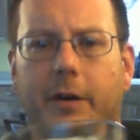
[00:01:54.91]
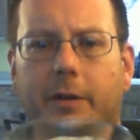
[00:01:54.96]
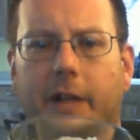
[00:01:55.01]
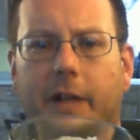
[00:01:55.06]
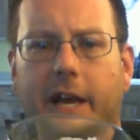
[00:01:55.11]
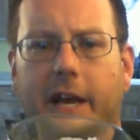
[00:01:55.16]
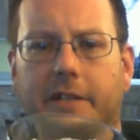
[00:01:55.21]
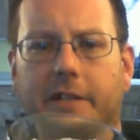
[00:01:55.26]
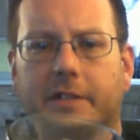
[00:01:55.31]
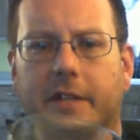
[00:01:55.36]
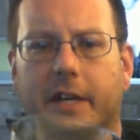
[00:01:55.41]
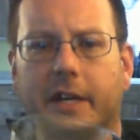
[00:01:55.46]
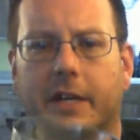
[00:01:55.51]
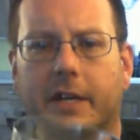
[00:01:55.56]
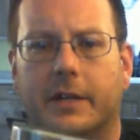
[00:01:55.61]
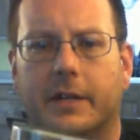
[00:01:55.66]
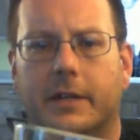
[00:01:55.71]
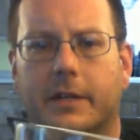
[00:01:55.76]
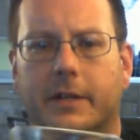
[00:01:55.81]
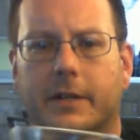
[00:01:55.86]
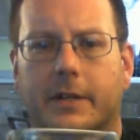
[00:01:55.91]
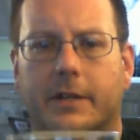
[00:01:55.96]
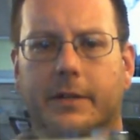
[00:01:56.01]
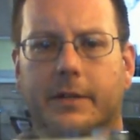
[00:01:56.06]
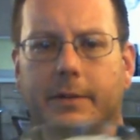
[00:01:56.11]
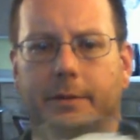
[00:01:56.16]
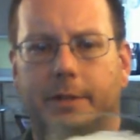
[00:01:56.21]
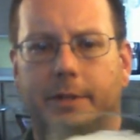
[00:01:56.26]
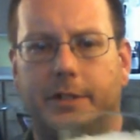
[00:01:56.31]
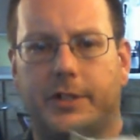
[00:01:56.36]
lacing,
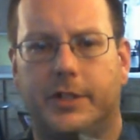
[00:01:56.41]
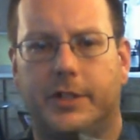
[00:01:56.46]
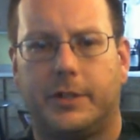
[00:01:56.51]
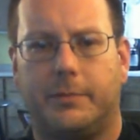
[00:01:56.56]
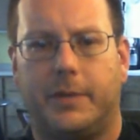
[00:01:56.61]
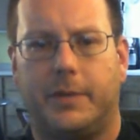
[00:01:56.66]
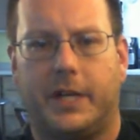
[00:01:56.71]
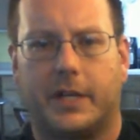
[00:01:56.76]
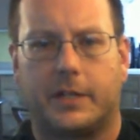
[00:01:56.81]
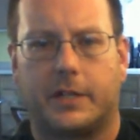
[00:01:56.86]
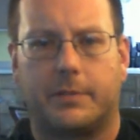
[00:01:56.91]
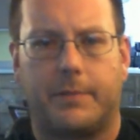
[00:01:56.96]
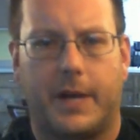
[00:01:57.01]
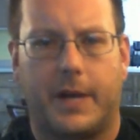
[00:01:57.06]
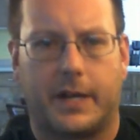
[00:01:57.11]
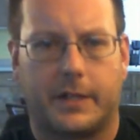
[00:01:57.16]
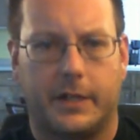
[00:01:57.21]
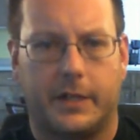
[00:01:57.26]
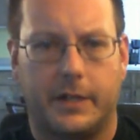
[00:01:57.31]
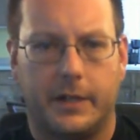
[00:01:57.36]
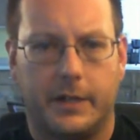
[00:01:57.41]
which should be expected.